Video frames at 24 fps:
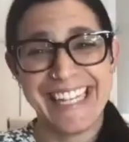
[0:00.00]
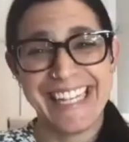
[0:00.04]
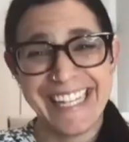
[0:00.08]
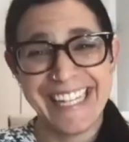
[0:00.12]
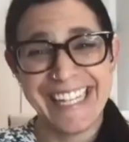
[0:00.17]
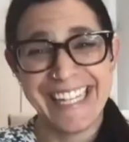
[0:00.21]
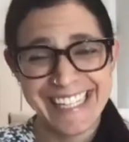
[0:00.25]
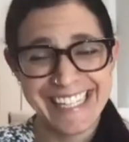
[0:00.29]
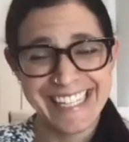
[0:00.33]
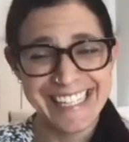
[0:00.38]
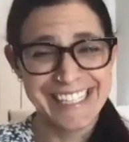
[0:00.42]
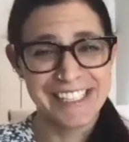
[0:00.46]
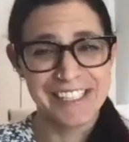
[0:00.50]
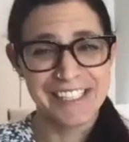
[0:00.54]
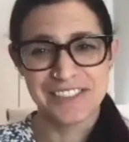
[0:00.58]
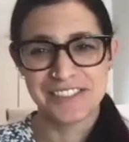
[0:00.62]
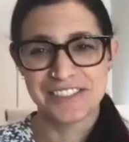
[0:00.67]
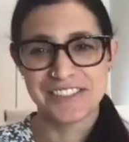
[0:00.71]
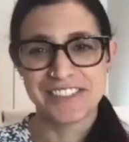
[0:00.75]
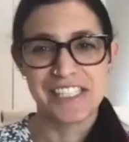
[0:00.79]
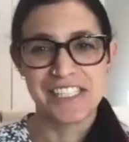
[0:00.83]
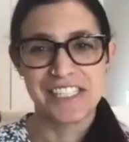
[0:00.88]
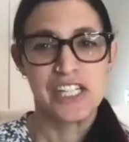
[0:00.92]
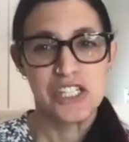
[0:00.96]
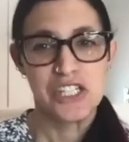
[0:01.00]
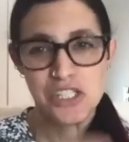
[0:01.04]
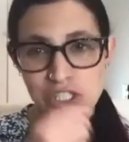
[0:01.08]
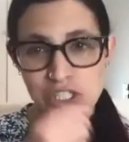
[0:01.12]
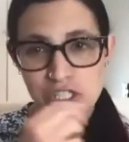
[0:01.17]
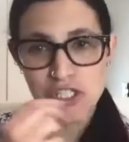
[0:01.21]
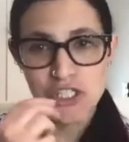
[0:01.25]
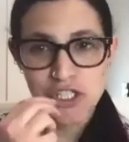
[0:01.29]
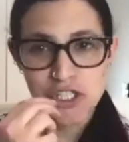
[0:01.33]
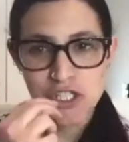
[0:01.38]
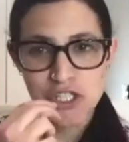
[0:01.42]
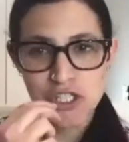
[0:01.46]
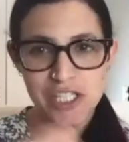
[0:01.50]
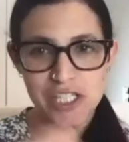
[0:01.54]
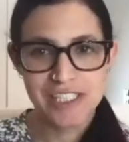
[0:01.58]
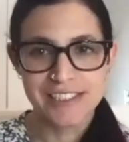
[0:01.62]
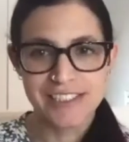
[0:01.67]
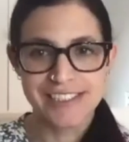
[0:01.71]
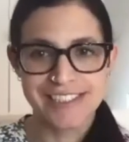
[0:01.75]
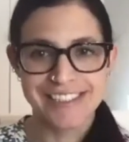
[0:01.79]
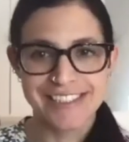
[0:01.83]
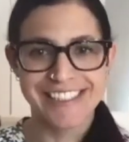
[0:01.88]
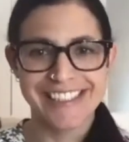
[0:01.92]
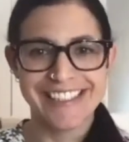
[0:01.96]
right now. This is not a platform
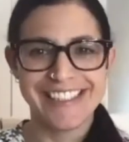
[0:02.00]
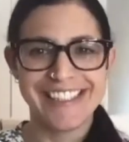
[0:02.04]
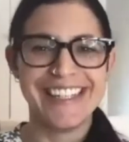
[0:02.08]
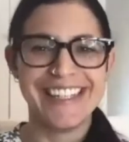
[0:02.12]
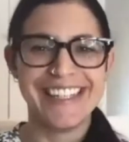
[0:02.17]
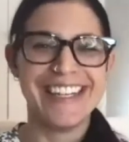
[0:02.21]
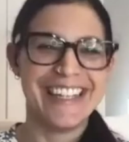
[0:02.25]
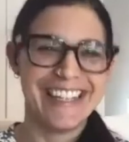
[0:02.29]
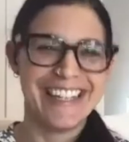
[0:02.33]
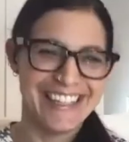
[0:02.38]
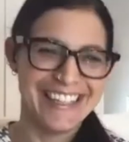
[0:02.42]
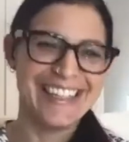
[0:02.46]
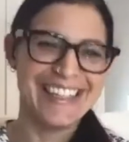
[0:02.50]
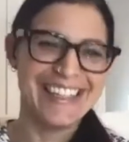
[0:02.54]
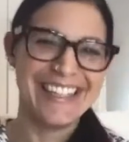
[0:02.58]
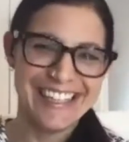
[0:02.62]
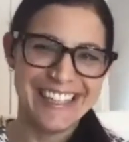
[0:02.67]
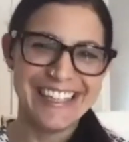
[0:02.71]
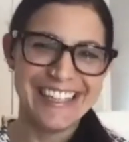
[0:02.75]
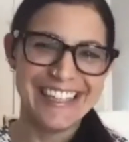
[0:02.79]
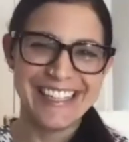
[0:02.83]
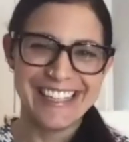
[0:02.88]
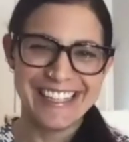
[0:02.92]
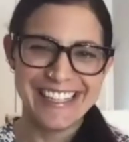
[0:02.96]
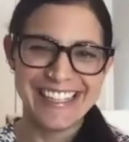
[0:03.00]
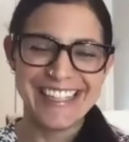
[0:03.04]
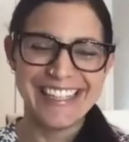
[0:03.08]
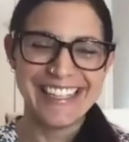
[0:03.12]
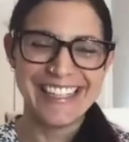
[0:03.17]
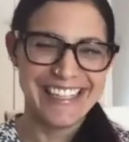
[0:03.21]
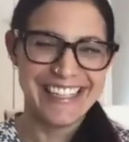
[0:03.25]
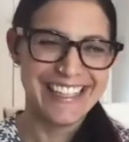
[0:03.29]
we advise. I don't know